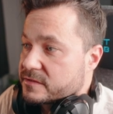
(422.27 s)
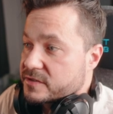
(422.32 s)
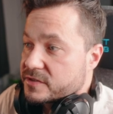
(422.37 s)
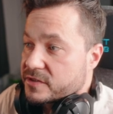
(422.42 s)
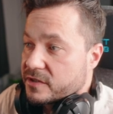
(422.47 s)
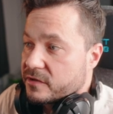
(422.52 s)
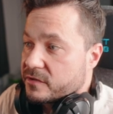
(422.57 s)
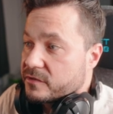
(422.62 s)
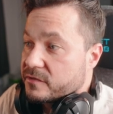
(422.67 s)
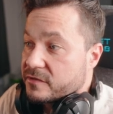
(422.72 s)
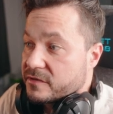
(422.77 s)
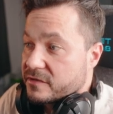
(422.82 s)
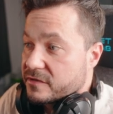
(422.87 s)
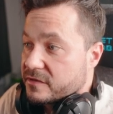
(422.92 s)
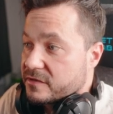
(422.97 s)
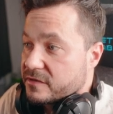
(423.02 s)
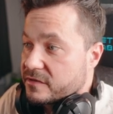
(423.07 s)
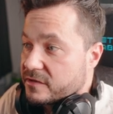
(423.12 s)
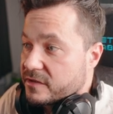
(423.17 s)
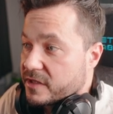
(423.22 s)
So
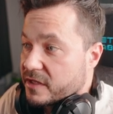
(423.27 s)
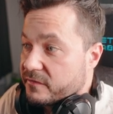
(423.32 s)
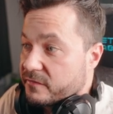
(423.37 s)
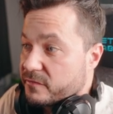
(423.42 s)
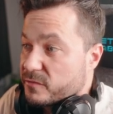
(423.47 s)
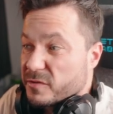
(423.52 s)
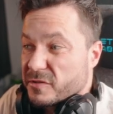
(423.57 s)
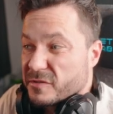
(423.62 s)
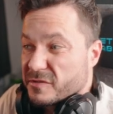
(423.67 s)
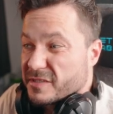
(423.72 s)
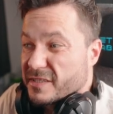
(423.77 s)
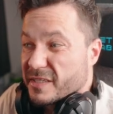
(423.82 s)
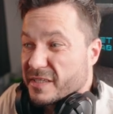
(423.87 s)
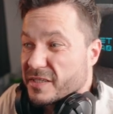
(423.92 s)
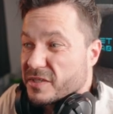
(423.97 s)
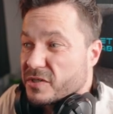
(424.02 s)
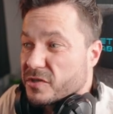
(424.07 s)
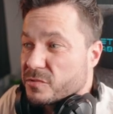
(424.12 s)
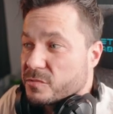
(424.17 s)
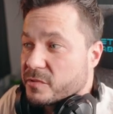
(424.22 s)
if we'll say
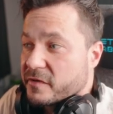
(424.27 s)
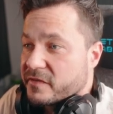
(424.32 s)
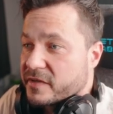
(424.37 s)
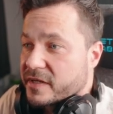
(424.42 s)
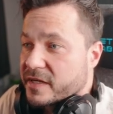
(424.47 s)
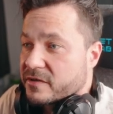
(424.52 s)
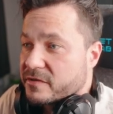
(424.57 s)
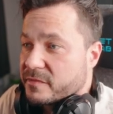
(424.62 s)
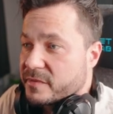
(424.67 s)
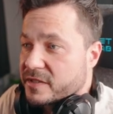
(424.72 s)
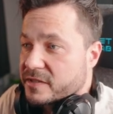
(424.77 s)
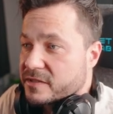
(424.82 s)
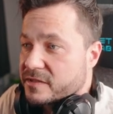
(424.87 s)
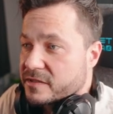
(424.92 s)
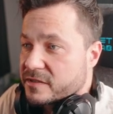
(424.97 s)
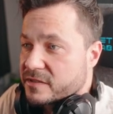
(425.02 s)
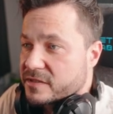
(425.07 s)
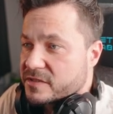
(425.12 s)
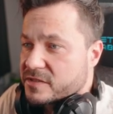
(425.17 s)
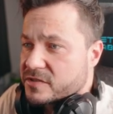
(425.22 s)
go with the Caribbean,
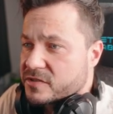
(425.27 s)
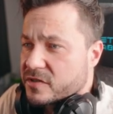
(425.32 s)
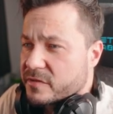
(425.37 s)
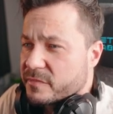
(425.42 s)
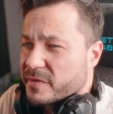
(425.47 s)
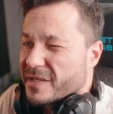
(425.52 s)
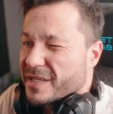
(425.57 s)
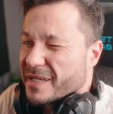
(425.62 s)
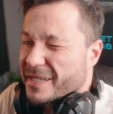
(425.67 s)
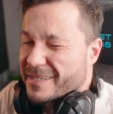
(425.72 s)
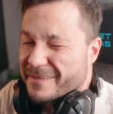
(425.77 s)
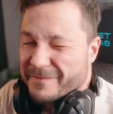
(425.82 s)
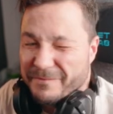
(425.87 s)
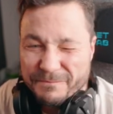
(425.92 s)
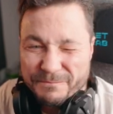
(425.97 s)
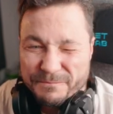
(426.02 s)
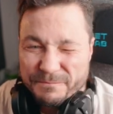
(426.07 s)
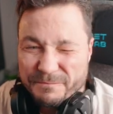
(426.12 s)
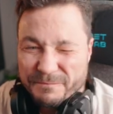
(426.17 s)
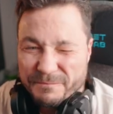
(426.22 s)
this is going to be like,
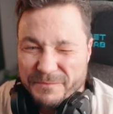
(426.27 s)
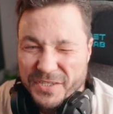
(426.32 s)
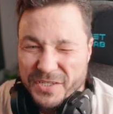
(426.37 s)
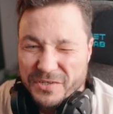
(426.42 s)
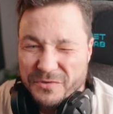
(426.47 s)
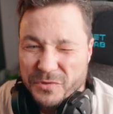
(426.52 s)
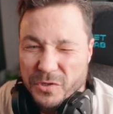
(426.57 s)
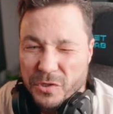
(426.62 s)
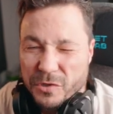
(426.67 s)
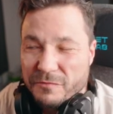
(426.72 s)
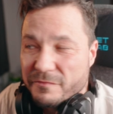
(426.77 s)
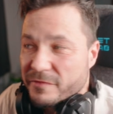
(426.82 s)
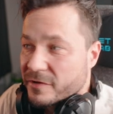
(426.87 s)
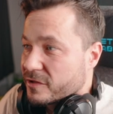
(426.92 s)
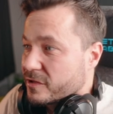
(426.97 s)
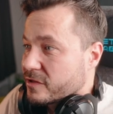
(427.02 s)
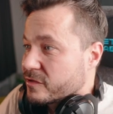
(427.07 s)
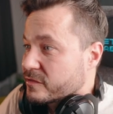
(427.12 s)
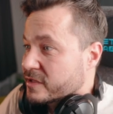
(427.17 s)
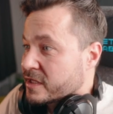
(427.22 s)
you know,
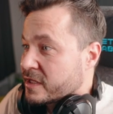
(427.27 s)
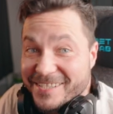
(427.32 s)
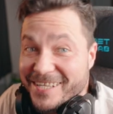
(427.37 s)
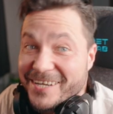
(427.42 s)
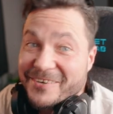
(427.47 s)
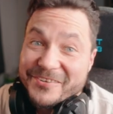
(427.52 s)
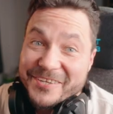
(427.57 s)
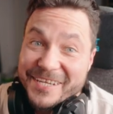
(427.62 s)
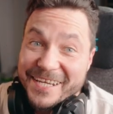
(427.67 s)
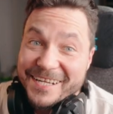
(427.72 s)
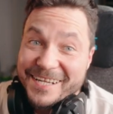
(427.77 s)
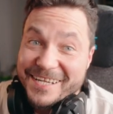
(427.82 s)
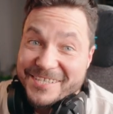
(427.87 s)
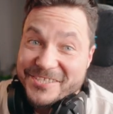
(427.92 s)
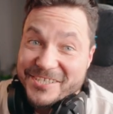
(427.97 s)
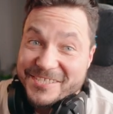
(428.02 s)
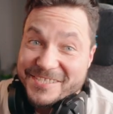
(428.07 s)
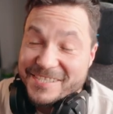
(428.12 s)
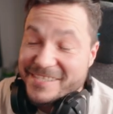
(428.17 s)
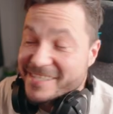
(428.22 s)
overload. Now, you can
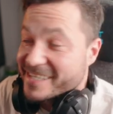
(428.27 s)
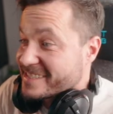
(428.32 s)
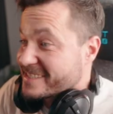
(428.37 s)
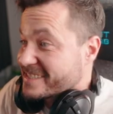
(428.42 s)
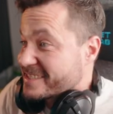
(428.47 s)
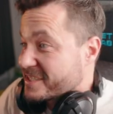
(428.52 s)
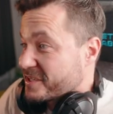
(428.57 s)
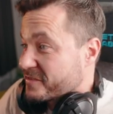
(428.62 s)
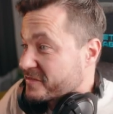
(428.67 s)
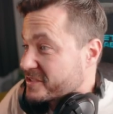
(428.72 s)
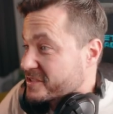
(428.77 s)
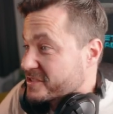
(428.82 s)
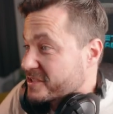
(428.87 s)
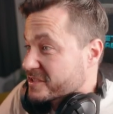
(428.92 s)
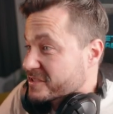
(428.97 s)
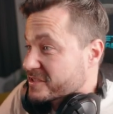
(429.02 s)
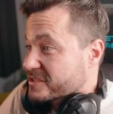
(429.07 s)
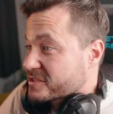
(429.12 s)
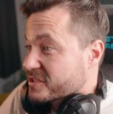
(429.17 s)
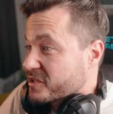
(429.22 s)
adjust intensity of these
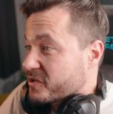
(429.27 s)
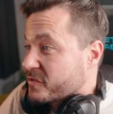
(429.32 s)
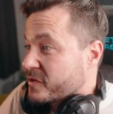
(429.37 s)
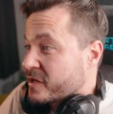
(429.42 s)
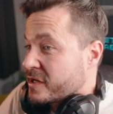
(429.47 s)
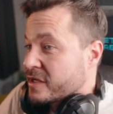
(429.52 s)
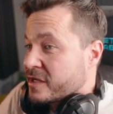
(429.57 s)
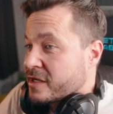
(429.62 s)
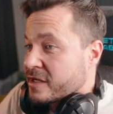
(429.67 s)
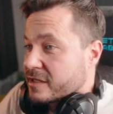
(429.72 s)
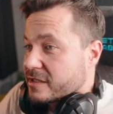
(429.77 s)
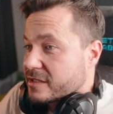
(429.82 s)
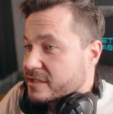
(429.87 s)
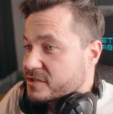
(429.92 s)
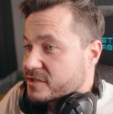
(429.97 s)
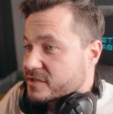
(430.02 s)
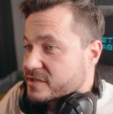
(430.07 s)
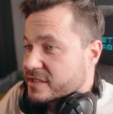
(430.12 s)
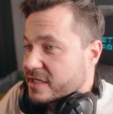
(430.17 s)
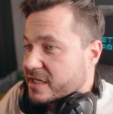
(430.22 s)
LUTs. So let's
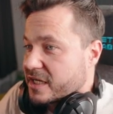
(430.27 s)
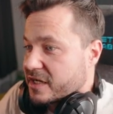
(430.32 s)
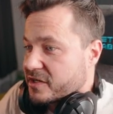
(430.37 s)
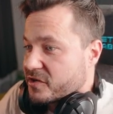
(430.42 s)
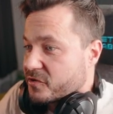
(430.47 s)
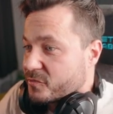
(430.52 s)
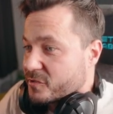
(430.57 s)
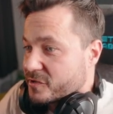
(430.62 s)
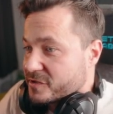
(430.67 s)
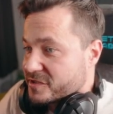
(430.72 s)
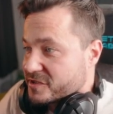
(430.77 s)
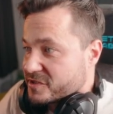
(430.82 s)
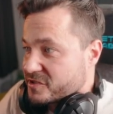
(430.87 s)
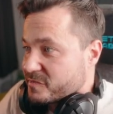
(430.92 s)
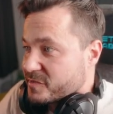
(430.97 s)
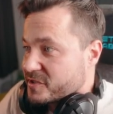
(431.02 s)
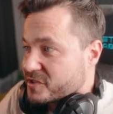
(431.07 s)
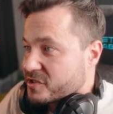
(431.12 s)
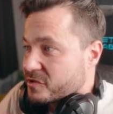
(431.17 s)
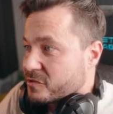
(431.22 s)
just say I don't want this to
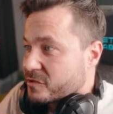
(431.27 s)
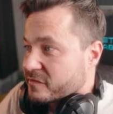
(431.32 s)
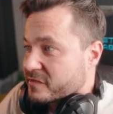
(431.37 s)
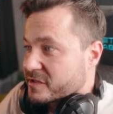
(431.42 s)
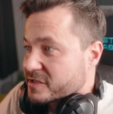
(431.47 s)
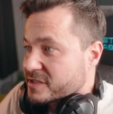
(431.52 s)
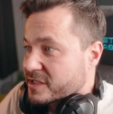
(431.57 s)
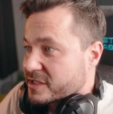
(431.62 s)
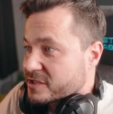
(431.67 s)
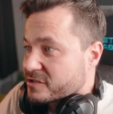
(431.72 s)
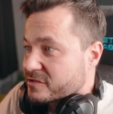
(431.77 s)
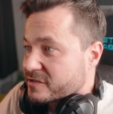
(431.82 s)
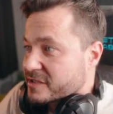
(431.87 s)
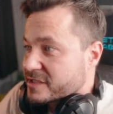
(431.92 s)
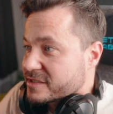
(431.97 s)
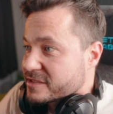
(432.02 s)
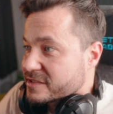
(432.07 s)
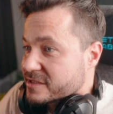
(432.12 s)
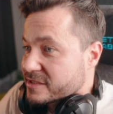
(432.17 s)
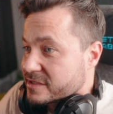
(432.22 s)
be so
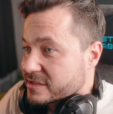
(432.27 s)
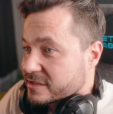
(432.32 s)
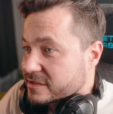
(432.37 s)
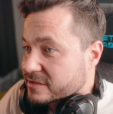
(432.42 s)
oversaturated.